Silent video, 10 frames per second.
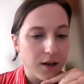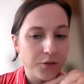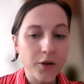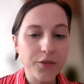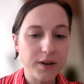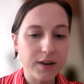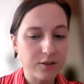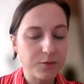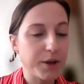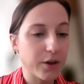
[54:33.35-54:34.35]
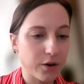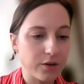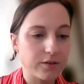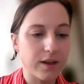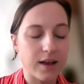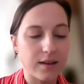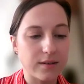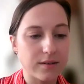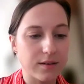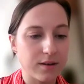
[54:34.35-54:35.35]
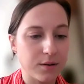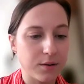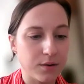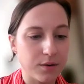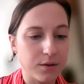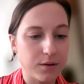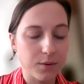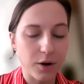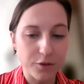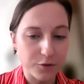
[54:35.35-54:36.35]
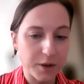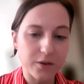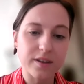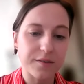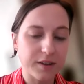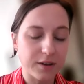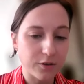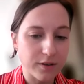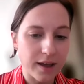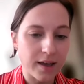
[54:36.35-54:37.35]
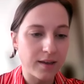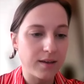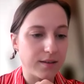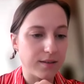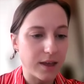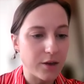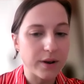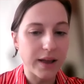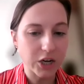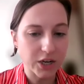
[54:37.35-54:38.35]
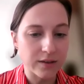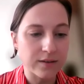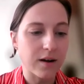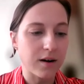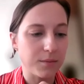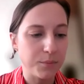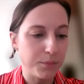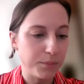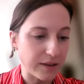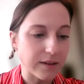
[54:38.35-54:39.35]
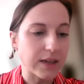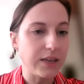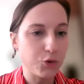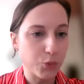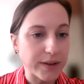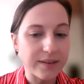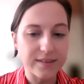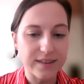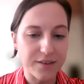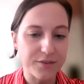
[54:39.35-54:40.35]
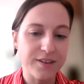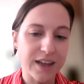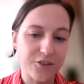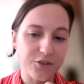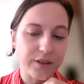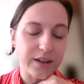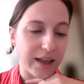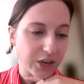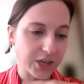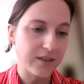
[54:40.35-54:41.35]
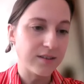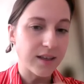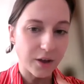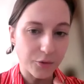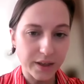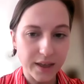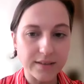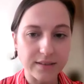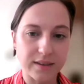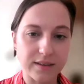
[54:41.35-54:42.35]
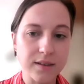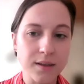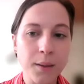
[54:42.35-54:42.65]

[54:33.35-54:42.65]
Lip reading: Not the least because, as other speakers have said today, the EU elections are basically 27 national elections aggregated.